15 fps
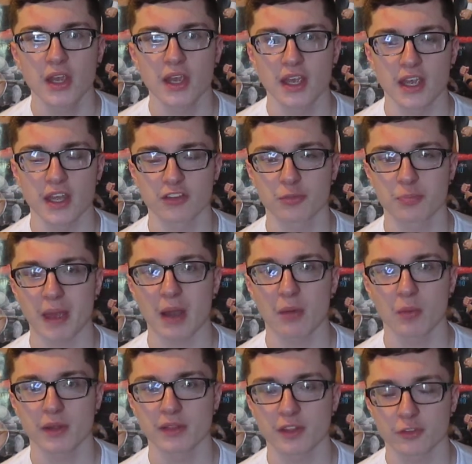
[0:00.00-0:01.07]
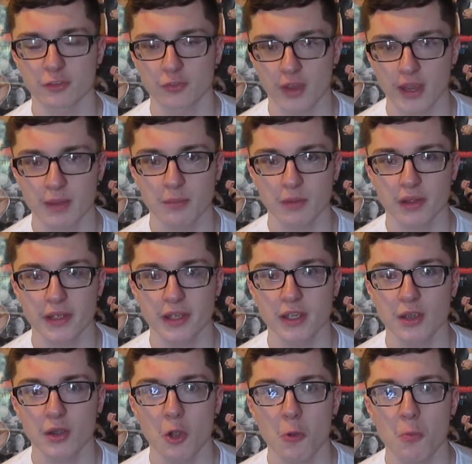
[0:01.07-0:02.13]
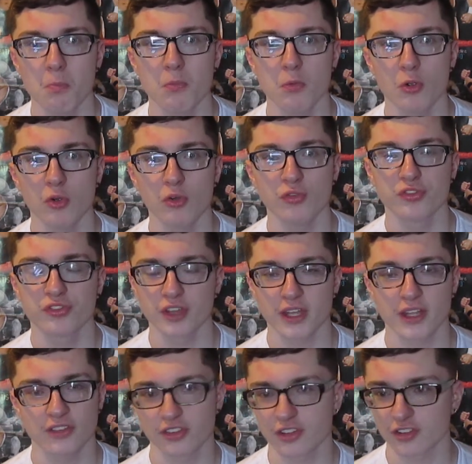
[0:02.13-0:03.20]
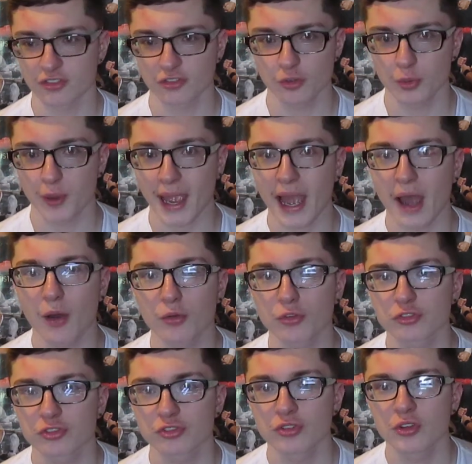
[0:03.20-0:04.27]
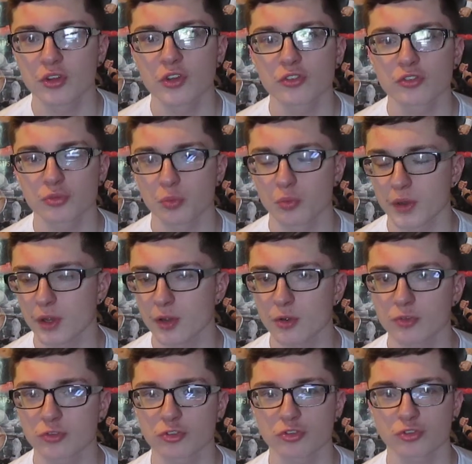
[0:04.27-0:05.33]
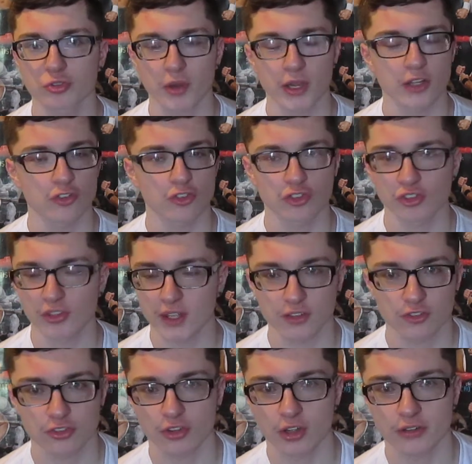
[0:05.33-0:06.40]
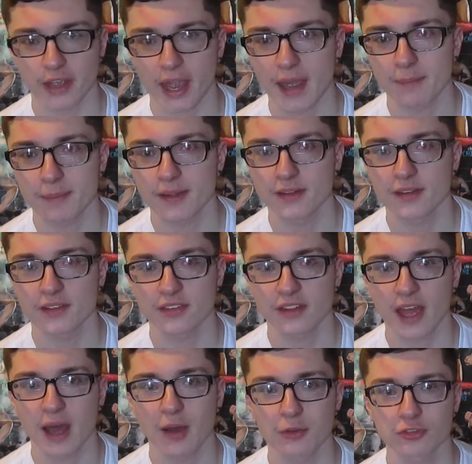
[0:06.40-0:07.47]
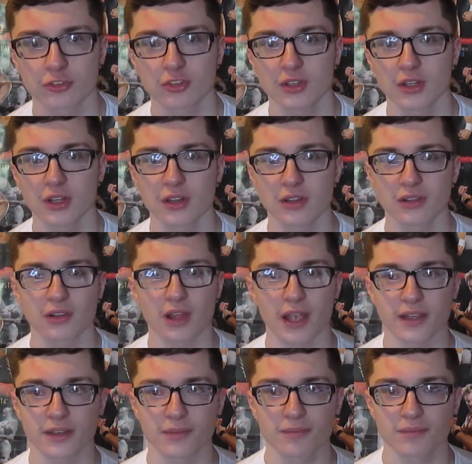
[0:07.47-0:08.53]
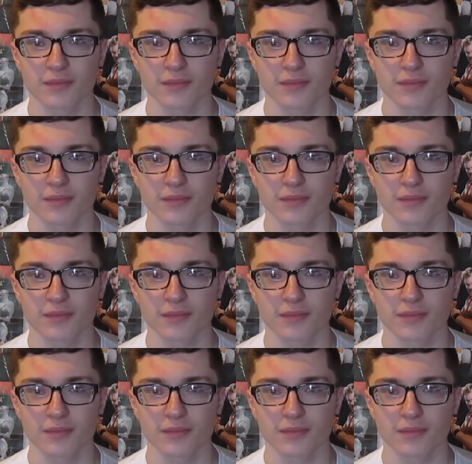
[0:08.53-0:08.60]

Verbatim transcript: it's about when this family moves into this new house. Some weird, strange things start to happen in this house, like